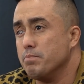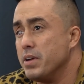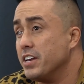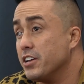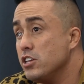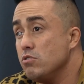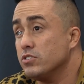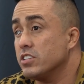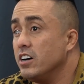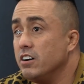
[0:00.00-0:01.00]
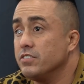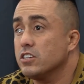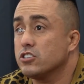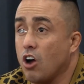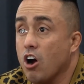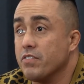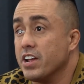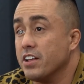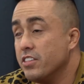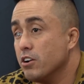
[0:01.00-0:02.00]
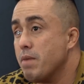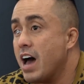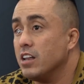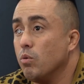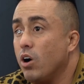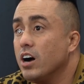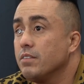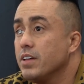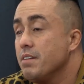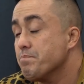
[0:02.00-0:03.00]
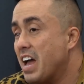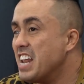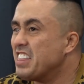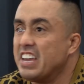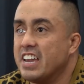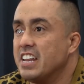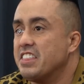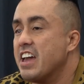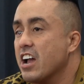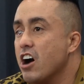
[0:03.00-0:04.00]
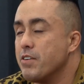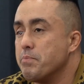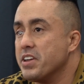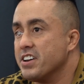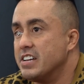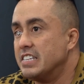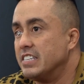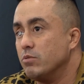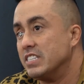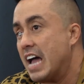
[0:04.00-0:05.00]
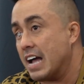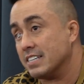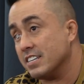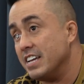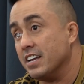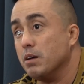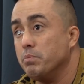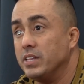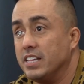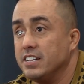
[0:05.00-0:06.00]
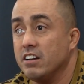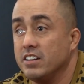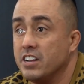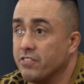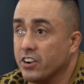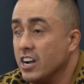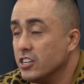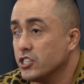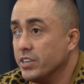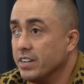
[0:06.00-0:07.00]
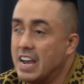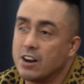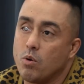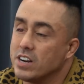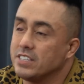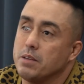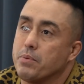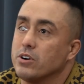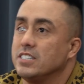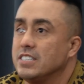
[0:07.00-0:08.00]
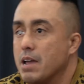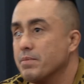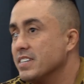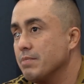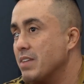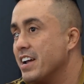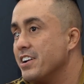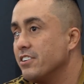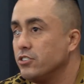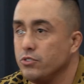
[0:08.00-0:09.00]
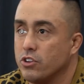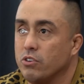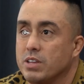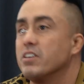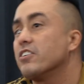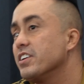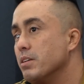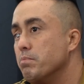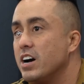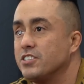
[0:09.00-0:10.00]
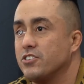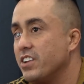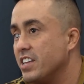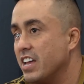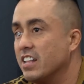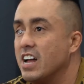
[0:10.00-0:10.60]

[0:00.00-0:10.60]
being accused of starving their Malinois. I didn't think anything of it because it was actually in a completely different country. And I don't want to say the person's name because I'm not here to throw them underneath the bus or anything